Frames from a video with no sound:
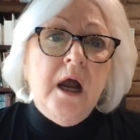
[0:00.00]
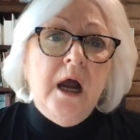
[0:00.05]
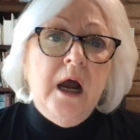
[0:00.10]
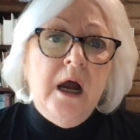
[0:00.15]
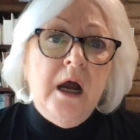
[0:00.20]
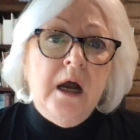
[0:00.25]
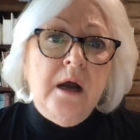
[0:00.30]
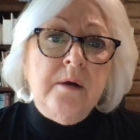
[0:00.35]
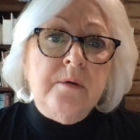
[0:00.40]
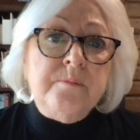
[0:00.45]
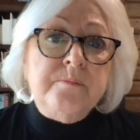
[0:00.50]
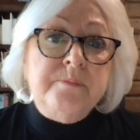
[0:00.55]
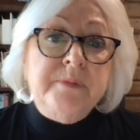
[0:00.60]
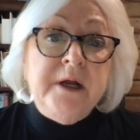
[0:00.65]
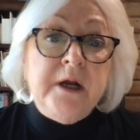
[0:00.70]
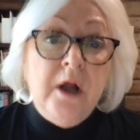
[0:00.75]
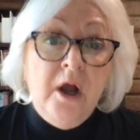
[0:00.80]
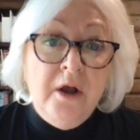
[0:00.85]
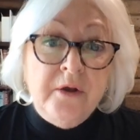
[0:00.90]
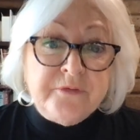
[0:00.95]

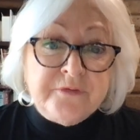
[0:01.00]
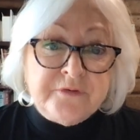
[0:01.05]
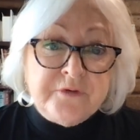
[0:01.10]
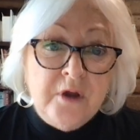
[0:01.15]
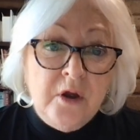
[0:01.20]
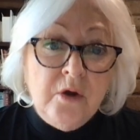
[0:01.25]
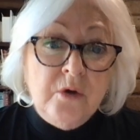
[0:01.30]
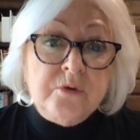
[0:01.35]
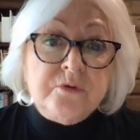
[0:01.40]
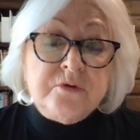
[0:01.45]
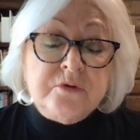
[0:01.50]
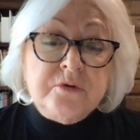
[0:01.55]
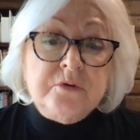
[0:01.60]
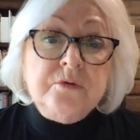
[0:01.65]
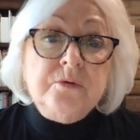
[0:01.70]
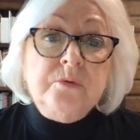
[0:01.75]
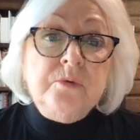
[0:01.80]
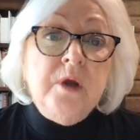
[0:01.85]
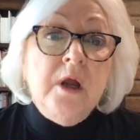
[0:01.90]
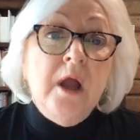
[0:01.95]
but also
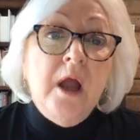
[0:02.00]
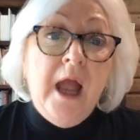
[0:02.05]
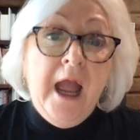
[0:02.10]
to